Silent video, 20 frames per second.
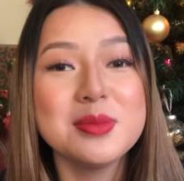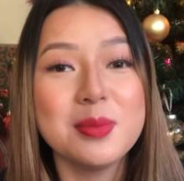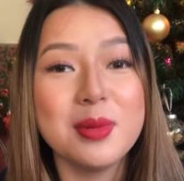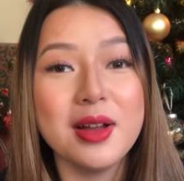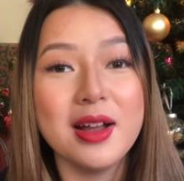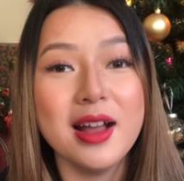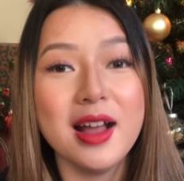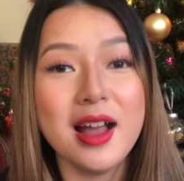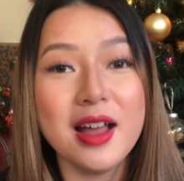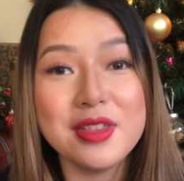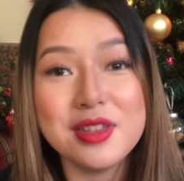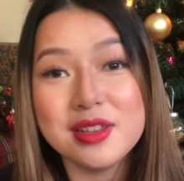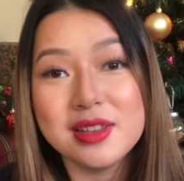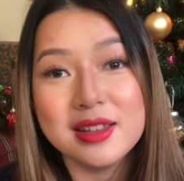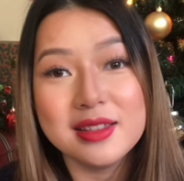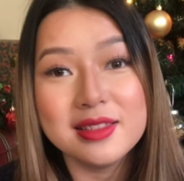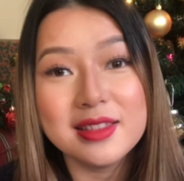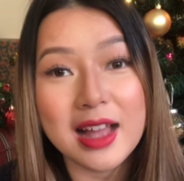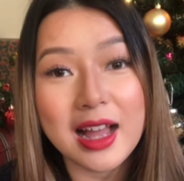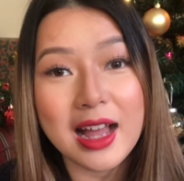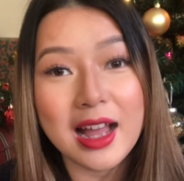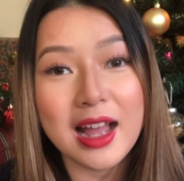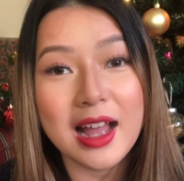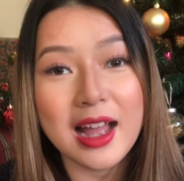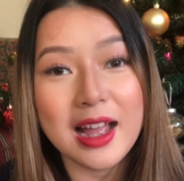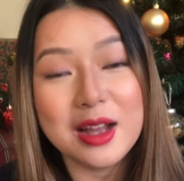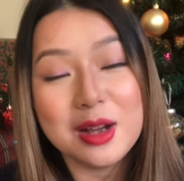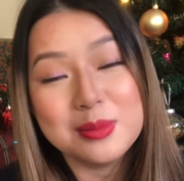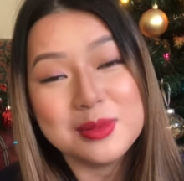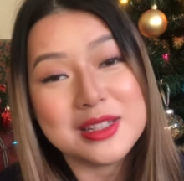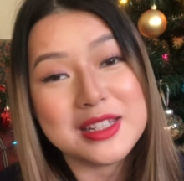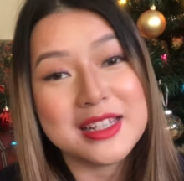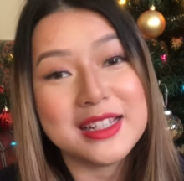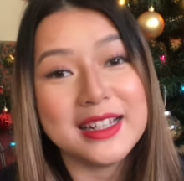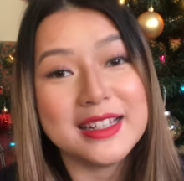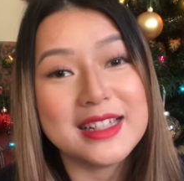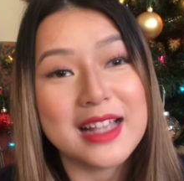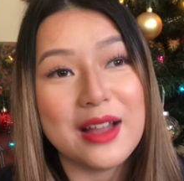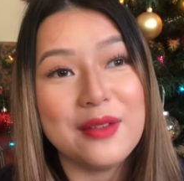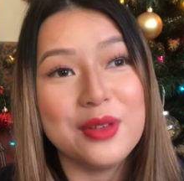But other than that, I hope that you
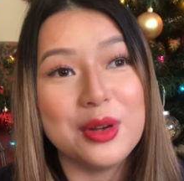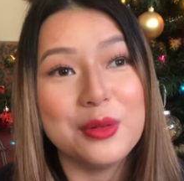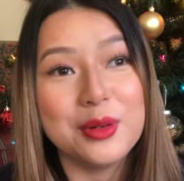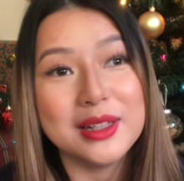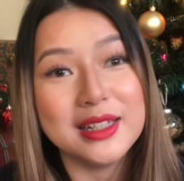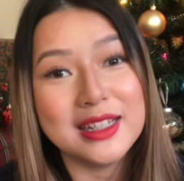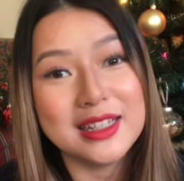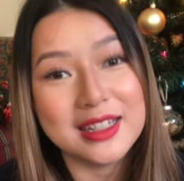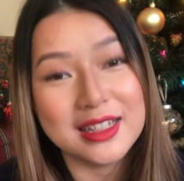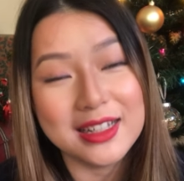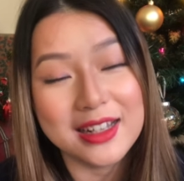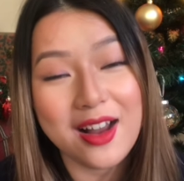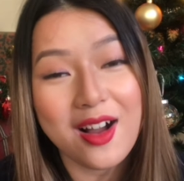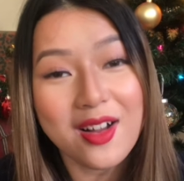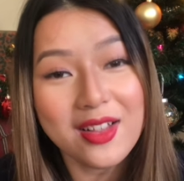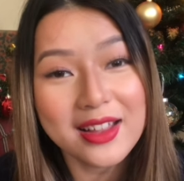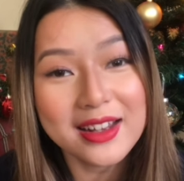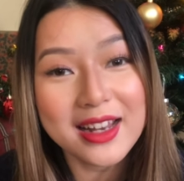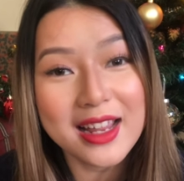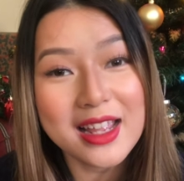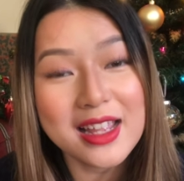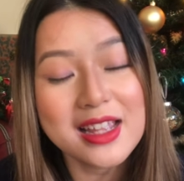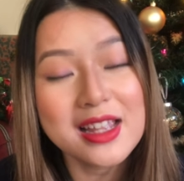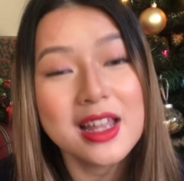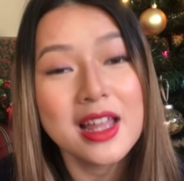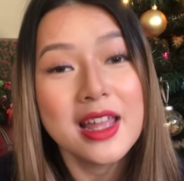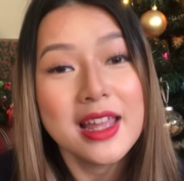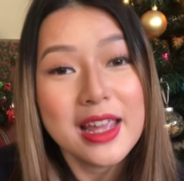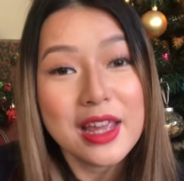guys have a really good holiday.